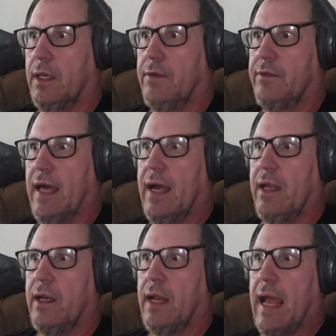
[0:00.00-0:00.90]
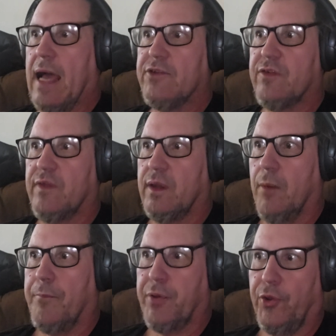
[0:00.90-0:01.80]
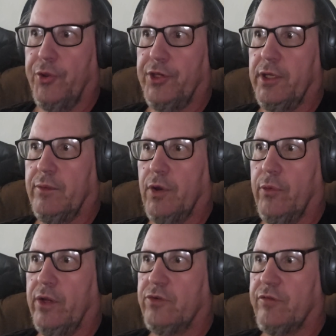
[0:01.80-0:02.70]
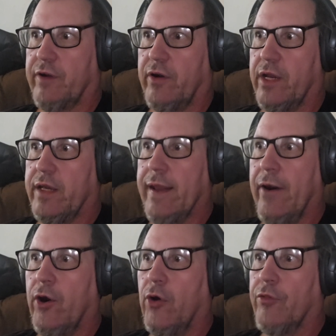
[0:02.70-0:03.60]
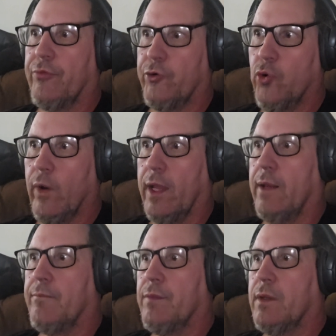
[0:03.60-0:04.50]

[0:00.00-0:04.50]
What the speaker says: that has the ability, though it is a very narrow throughway,